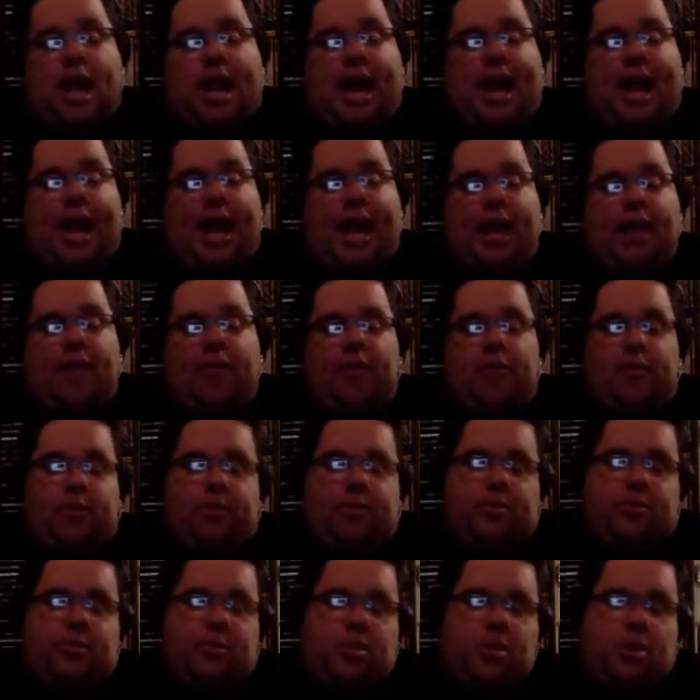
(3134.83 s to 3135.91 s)
And
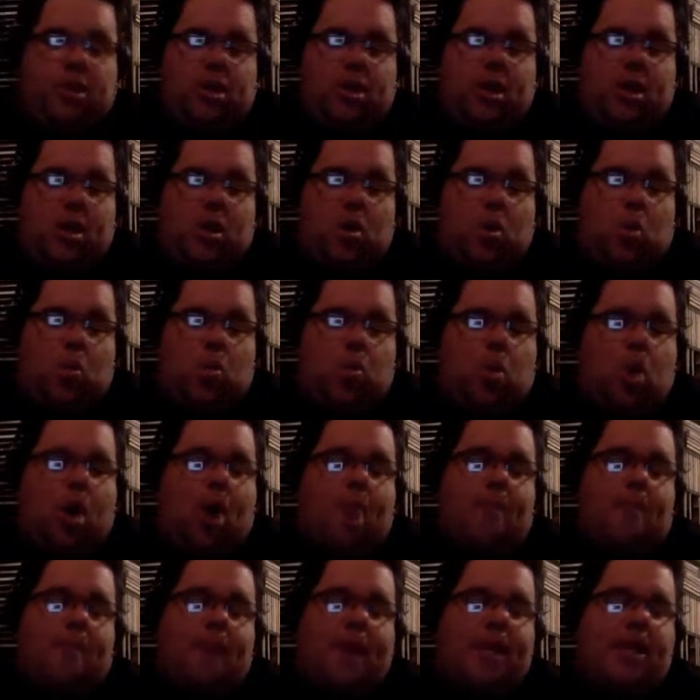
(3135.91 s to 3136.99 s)

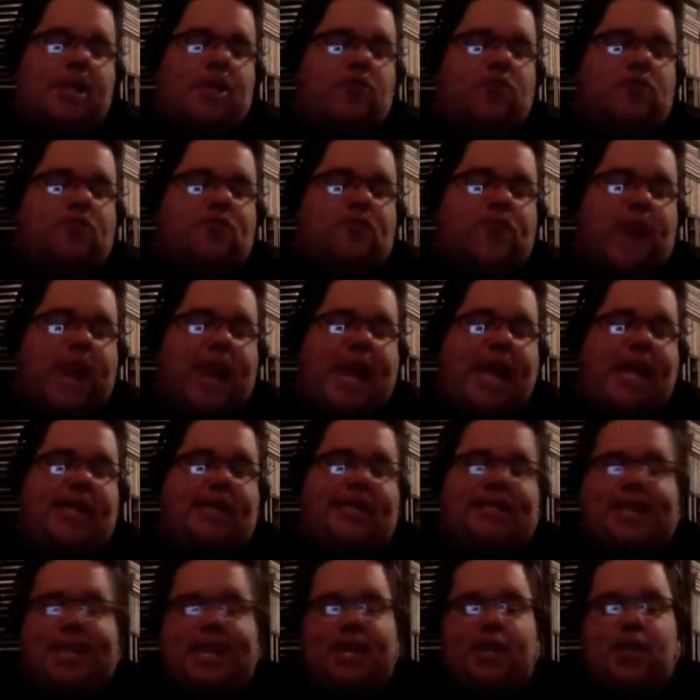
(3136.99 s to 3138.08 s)
what many
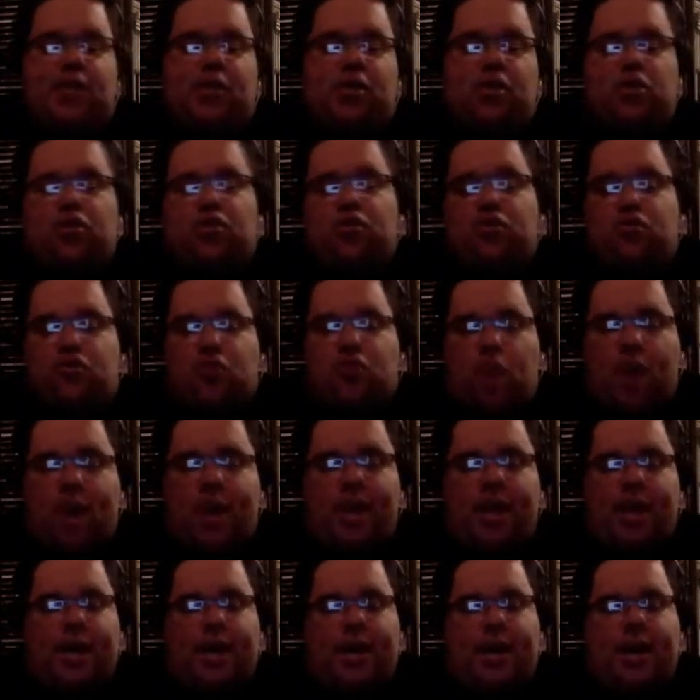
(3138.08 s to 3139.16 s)
fans here in
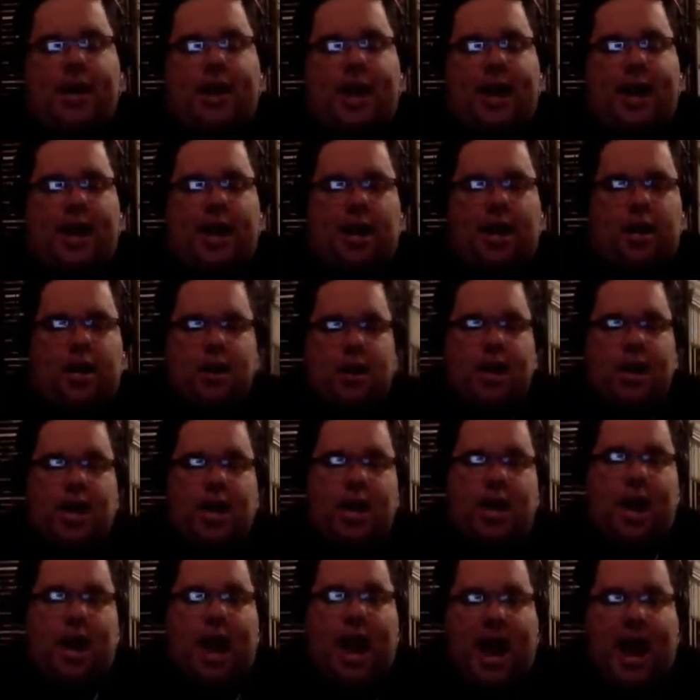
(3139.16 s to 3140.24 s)
Australia are
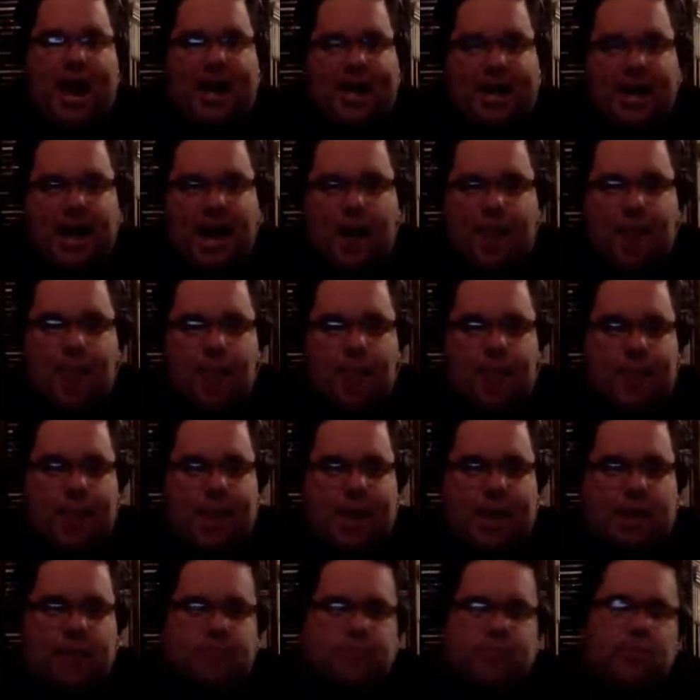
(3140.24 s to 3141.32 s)
arcing up
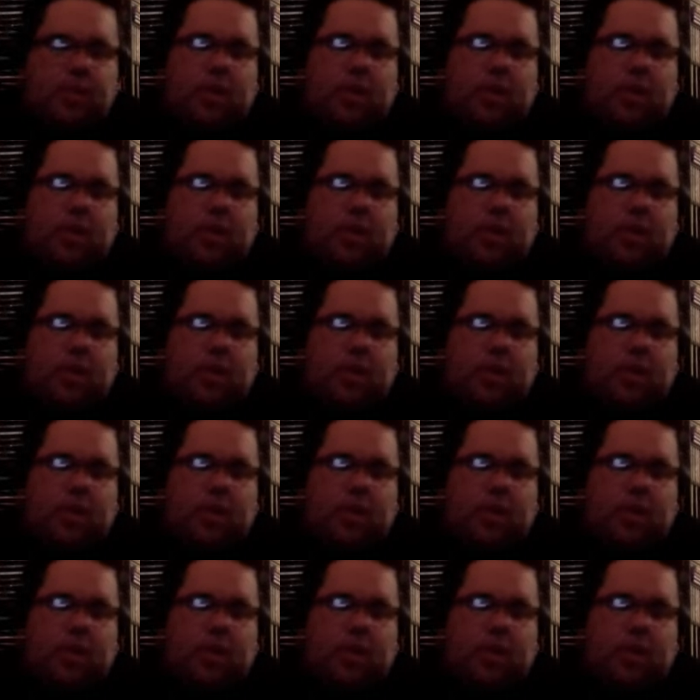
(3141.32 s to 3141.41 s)
about